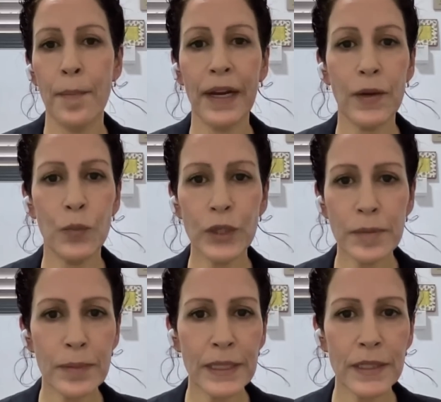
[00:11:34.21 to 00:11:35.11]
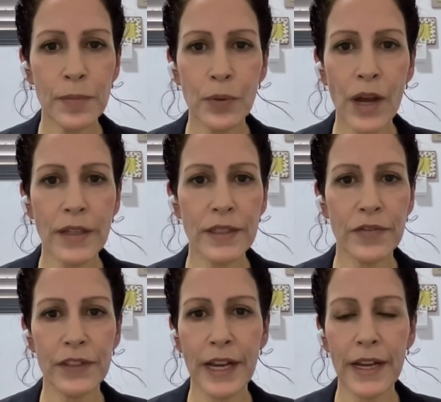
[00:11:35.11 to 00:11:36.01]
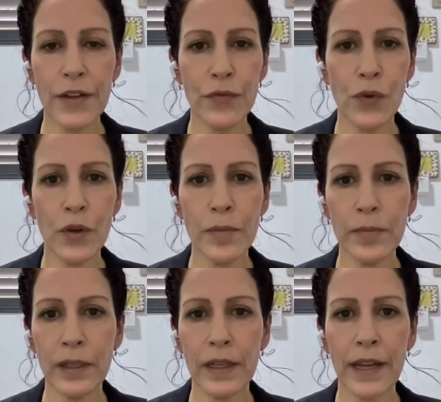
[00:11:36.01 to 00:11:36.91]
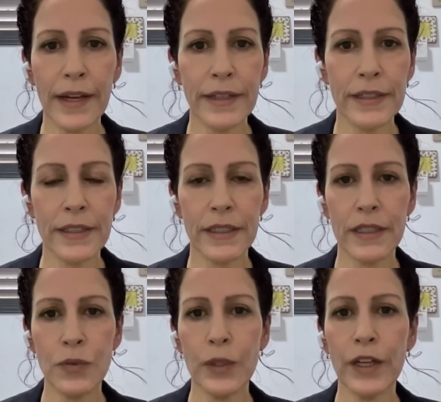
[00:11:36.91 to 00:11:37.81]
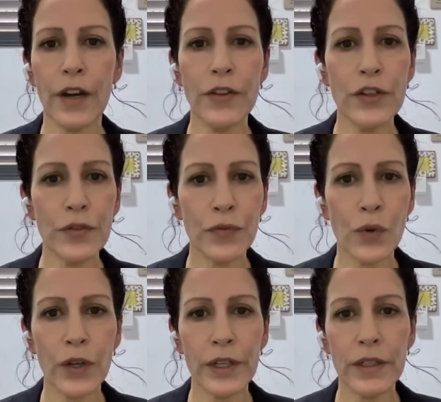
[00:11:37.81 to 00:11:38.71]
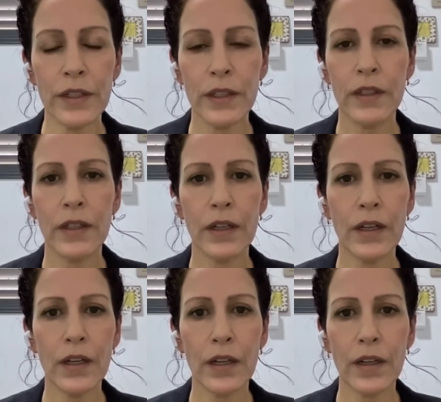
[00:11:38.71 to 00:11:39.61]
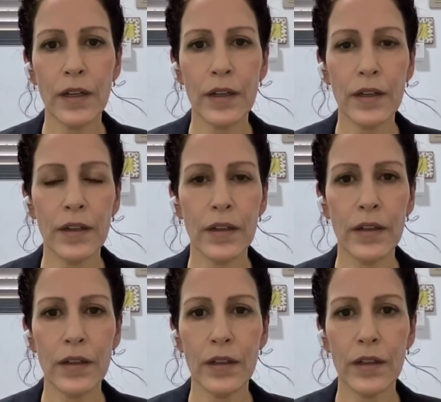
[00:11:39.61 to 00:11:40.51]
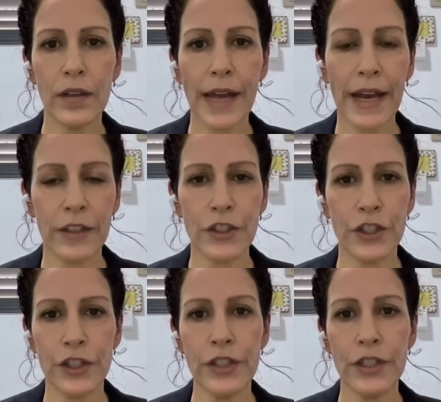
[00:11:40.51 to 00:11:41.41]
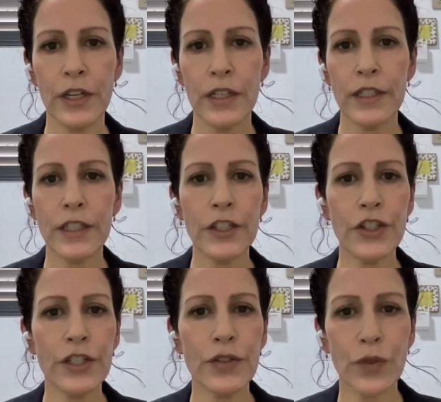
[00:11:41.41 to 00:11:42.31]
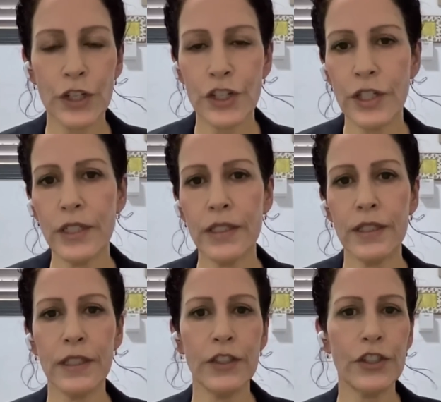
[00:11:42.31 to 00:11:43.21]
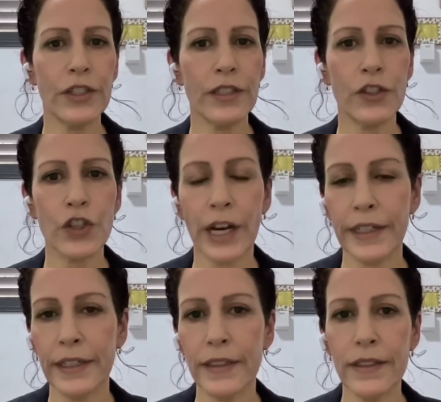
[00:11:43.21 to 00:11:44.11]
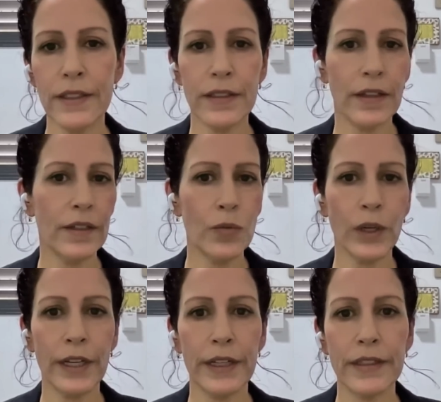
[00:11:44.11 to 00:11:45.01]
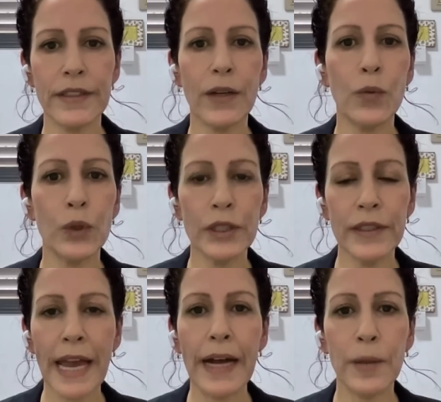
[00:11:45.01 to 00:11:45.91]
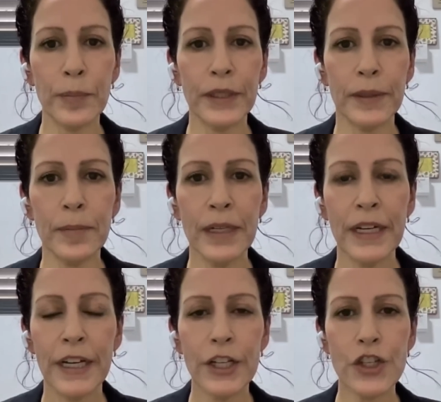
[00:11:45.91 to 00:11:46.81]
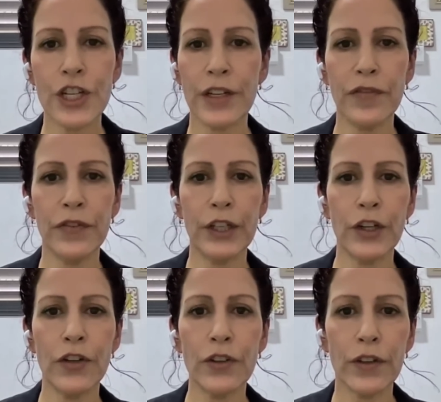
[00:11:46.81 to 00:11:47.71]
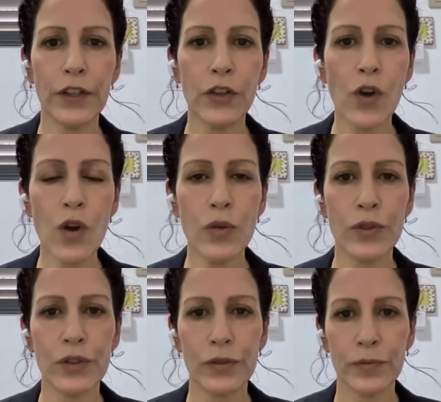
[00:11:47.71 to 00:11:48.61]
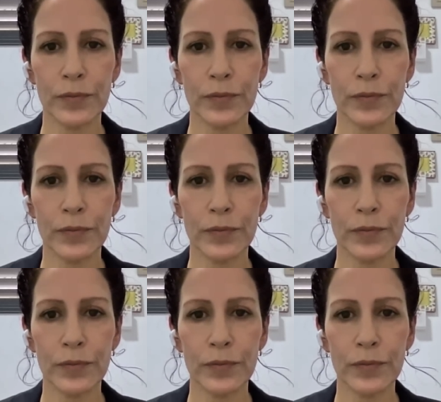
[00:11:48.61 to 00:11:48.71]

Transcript: But I wouldn't be surprised if they form alliances with other foreign actors, such as Russia, such as China, anyone else that would help them achieve their goals.